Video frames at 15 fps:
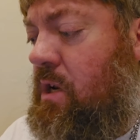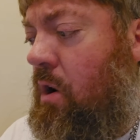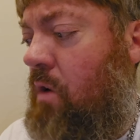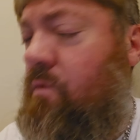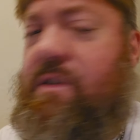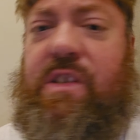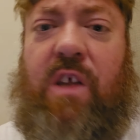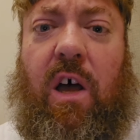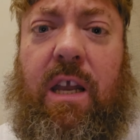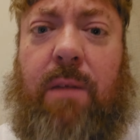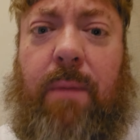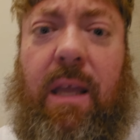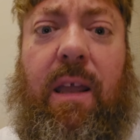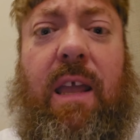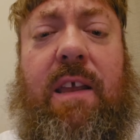you know,
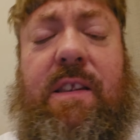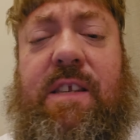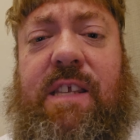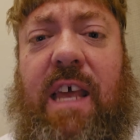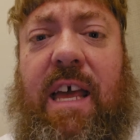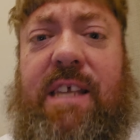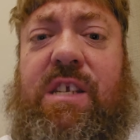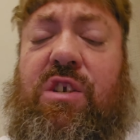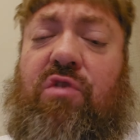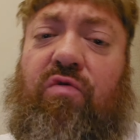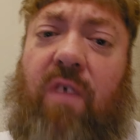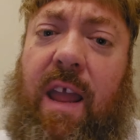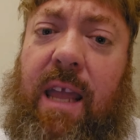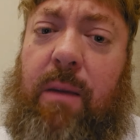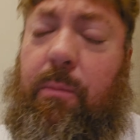sodomy,
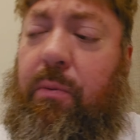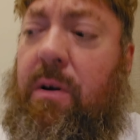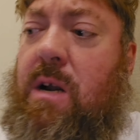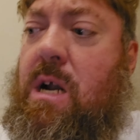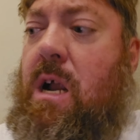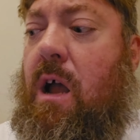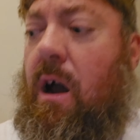incest, rape,